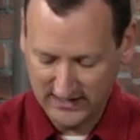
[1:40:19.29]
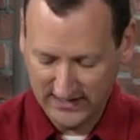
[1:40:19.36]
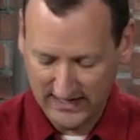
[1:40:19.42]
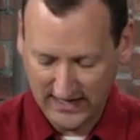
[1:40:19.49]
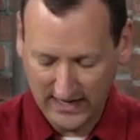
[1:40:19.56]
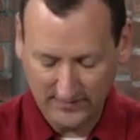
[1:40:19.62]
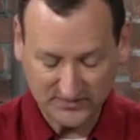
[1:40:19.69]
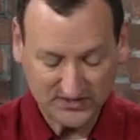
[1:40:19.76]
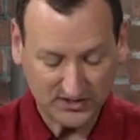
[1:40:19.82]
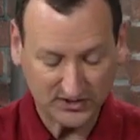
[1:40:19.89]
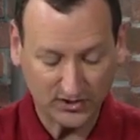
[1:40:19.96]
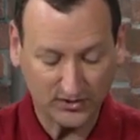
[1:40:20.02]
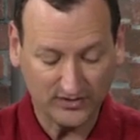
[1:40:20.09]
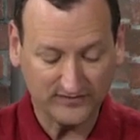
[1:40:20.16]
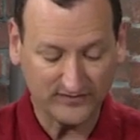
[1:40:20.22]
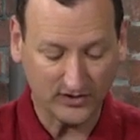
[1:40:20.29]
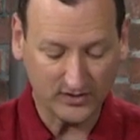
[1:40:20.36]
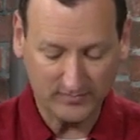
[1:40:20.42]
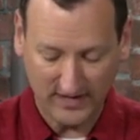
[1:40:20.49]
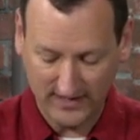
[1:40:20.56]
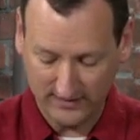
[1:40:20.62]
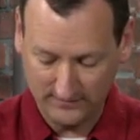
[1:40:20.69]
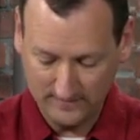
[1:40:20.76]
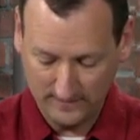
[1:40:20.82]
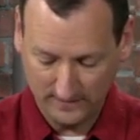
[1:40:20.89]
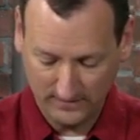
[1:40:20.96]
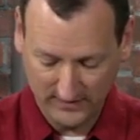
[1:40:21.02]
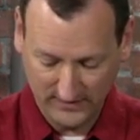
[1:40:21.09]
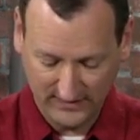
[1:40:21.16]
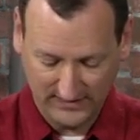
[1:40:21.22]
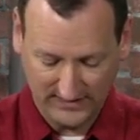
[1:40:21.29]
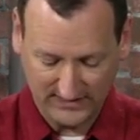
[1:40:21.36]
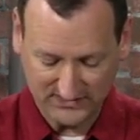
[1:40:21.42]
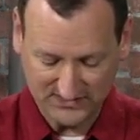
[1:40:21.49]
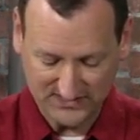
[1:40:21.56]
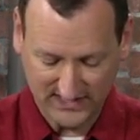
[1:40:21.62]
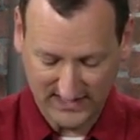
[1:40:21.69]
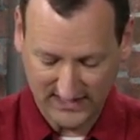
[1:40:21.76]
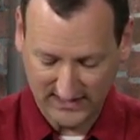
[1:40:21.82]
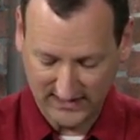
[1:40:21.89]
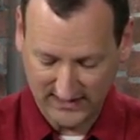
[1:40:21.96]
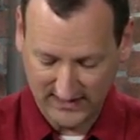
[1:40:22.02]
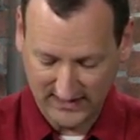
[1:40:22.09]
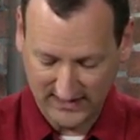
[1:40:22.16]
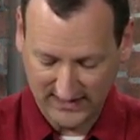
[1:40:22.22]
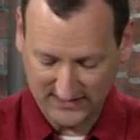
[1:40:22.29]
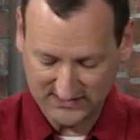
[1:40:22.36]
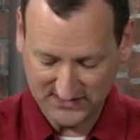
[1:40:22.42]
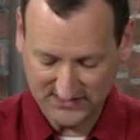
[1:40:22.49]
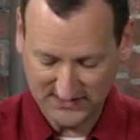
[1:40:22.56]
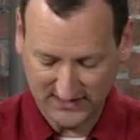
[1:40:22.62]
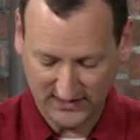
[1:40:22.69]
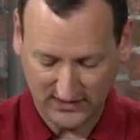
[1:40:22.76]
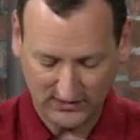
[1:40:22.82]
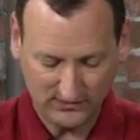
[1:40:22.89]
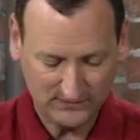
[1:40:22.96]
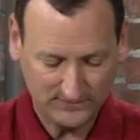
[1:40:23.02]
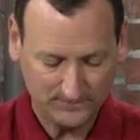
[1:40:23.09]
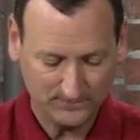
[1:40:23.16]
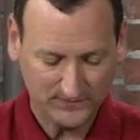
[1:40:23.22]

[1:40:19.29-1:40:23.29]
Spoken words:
I'm just going to go to the very bottom and say SSL